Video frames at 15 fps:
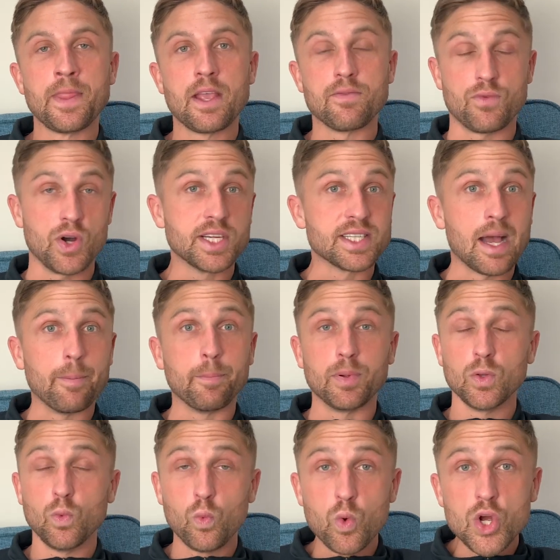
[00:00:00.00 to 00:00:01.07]
for
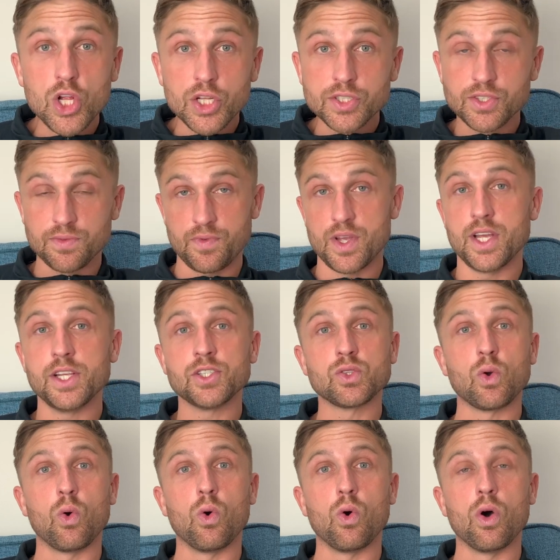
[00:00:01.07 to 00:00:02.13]
example, World's First
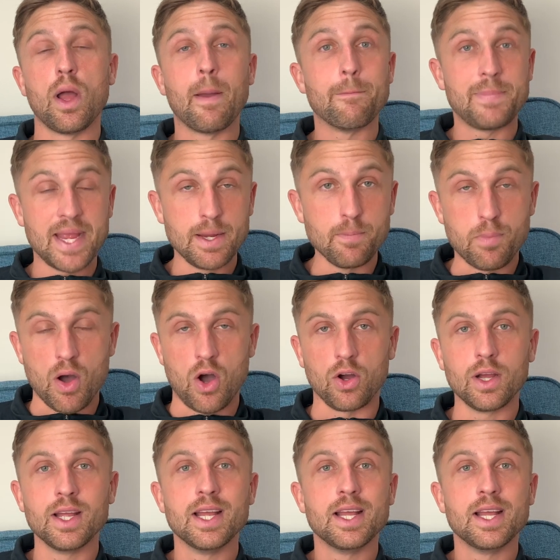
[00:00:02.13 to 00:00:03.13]
or Ping Pong,